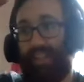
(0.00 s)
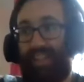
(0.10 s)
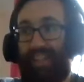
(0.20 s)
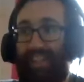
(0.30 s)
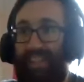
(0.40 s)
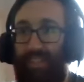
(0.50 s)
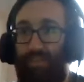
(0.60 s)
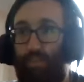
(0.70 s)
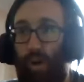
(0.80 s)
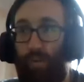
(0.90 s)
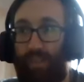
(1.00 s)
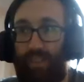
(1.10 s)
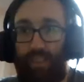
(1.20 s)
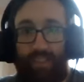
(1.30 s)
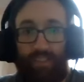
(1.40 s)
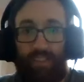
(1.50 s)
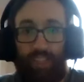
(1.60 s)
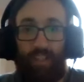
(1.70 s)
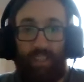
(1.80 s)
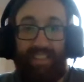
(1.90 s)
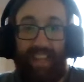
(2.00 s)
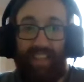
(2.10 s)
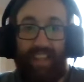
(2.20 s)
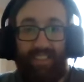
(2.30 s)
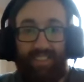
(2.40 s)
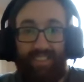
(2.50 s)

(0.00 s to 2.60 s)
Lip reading: in what was a shocking decade.